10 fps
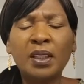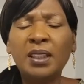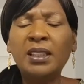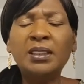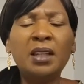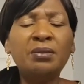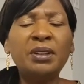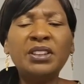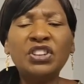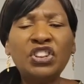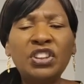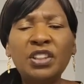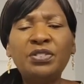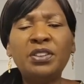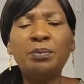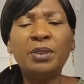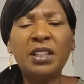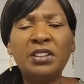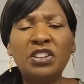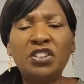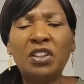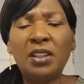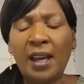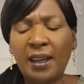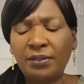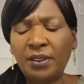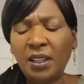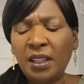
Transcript: he's getting ready to shift some things in your life.